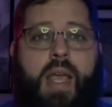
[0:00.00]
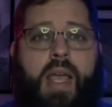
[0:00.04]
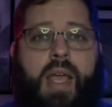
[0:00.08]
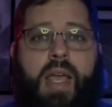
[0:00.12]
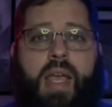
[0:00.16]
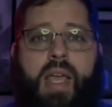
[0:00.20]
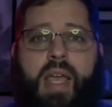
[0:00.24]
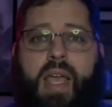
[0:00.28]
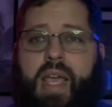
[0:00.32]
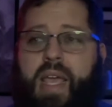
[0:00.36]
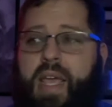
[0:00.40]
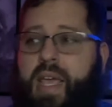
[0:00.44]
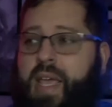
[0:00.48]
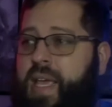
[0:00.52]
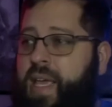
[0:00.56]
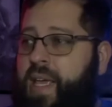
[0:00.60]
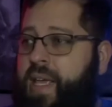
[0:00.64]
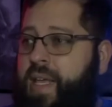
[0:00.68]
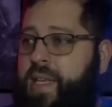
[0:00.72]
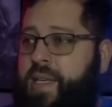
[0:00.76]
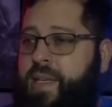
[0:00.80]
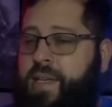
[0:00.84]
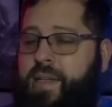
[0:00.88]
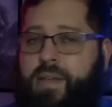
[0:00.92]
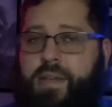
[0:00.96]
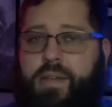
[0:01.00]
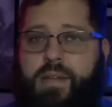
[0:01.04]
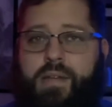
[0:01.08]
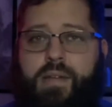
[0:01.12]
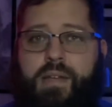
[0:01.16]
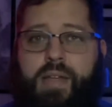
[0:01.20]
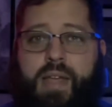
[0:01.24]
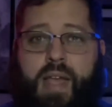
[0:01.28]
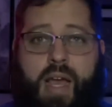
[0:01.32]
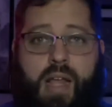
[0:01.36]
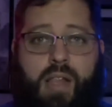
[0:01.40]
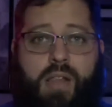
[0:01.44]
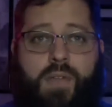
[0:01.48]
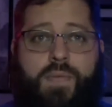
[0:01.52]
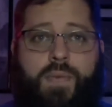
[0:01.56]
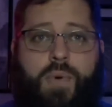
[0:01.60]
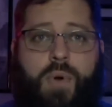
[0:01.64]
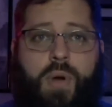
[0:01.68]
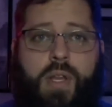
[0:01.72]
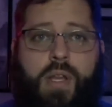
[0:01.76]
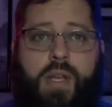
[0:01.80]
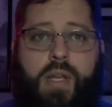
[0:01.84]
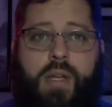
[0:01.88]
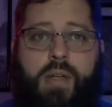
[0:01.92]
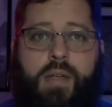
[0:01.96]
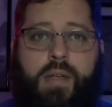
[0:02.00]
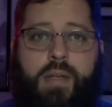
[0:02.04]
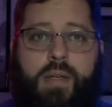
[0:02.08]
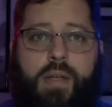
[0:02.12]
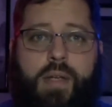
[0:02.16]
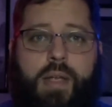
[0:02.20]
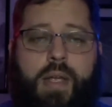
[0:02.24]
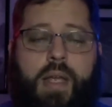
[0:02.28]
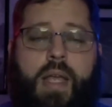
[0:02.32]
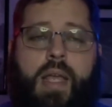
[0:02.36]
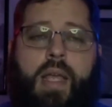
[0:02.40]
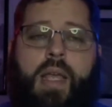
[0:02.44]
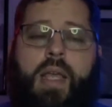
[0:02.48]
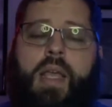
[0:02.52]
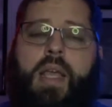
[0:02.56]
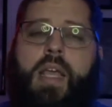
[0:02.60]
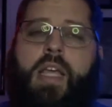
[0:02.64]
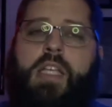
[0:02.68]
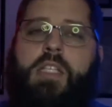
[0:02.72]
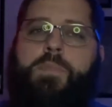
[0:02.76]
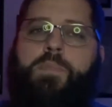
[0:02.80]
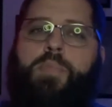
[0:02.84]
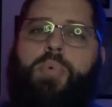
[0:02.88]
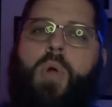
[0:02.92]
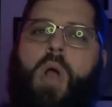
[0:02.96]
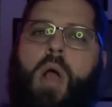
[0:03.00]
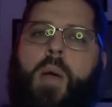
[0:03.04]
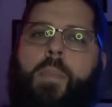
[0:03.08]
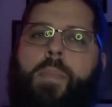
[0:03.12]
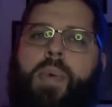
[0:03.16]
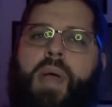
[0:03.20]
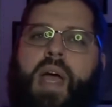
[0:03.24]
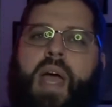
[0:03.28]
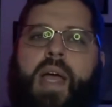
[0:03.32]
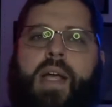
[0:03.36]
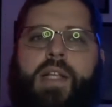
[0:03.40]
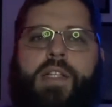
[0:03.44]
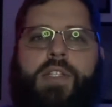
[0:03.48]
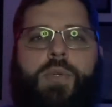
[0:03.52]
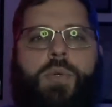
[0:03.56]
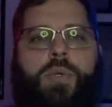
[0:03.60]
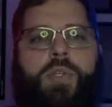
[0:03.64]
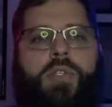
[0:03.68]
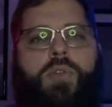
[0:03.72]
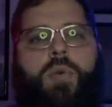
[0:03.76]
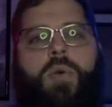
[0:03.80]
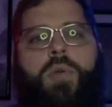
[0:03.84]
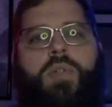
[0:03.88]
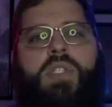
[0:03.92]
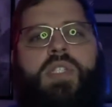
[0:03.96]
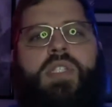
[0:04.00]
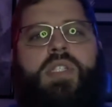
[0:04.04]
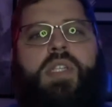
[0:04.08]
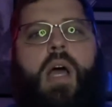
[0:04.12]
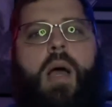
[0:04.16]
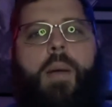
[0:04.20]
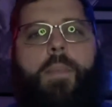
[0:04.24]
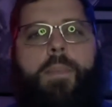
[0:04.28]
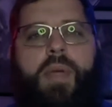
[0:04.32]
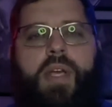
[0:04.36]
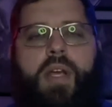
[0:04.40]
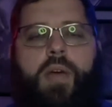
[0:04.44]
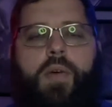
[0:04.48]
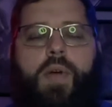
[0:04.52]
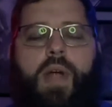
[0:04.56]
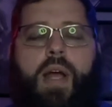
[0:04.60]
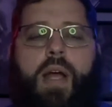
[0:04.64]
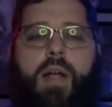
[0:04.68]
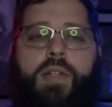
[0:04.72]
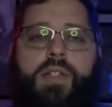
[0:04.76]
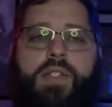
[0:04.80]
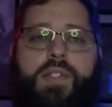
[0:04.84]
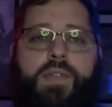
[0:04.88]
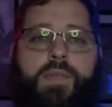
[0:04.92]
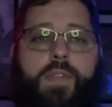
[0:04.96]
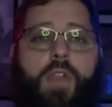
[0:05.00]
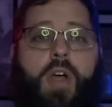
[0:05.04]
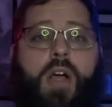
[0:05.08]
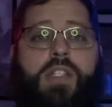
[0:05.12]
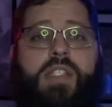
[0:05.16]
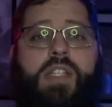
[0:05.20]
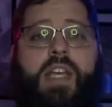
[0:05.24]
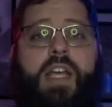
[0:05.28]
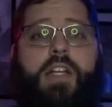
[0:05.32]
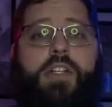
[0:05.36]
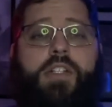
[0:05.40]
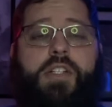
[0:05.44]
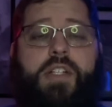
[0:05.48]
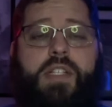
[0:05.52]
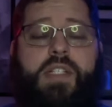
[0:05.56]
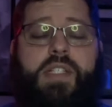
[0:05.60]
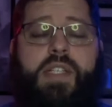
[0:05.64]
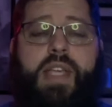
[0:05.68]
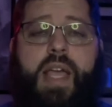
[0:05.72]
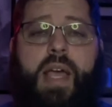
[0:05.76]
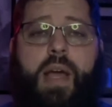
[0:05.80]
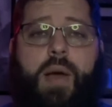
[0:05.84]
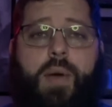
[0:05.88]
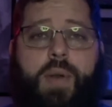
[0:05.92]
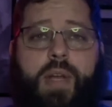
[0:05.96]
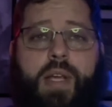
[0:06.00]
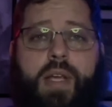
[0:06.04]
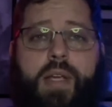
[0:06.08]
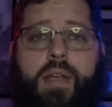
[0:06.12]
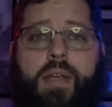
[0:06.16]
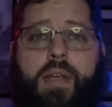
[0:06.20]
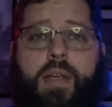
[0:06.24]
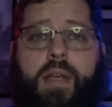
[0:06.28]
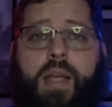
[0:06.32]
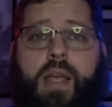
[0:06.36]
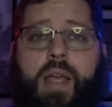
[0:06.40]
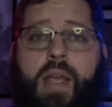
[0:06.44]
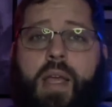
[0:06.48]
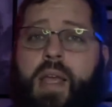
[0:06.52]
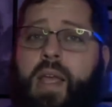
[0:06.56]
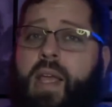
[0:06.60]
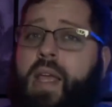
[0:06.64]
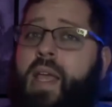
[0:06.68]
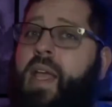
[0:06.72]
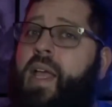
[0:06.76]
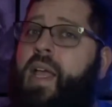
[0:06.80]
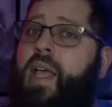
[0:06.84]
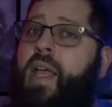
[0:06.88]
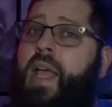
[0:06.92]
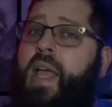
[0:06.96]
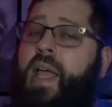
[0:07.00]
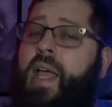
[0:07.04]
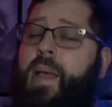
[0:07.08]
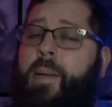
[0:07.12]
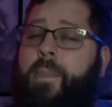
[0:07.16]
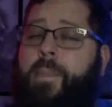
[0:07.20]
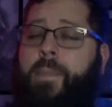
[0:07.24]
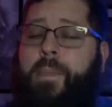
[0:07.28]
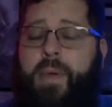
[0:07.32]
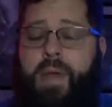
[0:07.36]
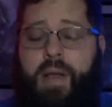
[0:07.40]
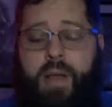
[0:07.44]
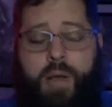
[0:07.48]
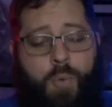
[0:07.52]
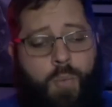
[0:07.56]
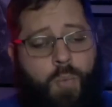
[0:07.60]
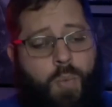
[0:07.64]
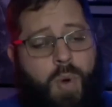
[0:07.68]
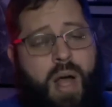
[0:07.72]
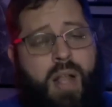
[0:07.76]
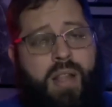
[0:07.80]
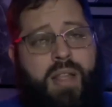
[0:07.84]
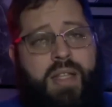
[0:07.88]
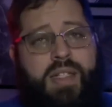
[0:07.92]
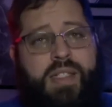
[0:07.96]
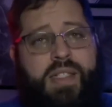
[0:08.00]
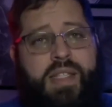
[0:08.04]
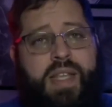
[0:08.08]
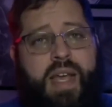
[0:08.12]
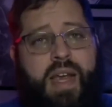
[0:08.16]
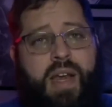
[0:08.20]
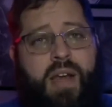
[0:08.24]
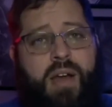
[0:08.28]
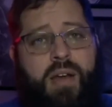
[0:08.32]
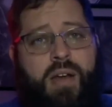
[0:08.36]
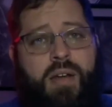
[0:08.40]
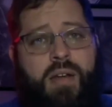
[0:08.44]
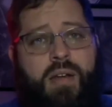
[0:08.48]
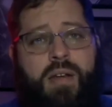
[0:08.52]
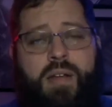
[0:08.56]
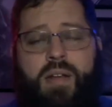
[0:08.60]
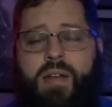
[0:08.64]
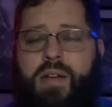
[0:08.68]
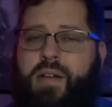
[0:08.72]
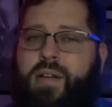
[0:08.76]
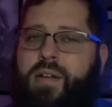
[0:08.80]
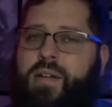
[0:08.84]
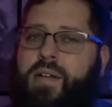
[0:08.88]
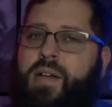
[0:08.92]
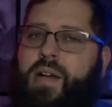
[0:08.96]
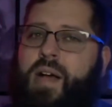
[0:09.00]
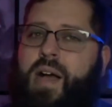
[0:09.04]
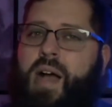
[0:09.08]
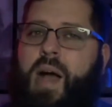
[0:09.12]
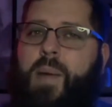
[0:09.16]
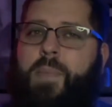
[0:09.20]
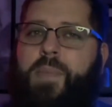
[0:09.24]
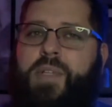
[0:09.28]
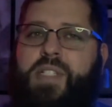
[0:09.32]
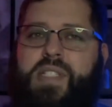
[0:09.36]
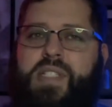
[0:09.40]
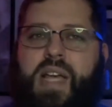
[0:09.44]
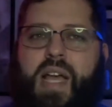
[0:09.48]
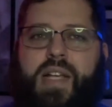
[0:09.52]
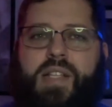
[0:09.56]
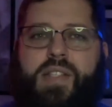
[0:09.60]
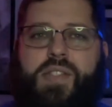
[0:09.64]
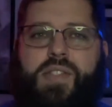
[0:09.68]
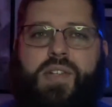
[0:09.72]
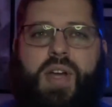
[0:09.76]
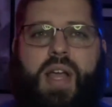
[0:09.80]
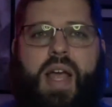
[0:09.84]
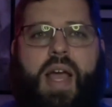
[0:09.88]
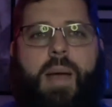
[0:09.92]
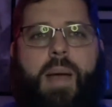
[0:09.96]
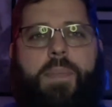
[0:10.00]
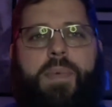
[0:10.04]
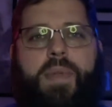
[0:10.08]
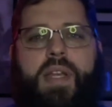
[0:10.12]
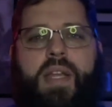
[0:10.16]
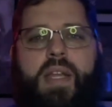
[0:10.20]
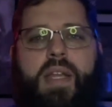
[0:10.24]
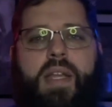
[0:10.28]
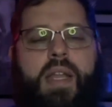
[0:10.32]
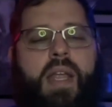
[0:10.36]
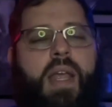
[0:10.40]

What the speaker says: in California is brought back to his old stomping grounds of Los Angeles County. And while he's there, homicides are happening